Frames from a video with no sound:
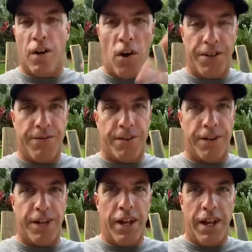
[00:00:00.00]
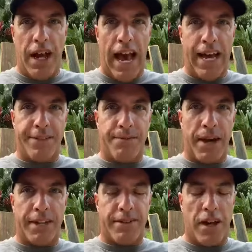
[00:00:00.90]
on all different
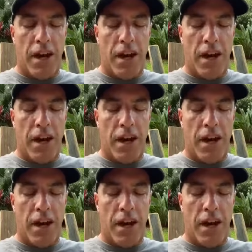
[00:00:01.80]
aspects.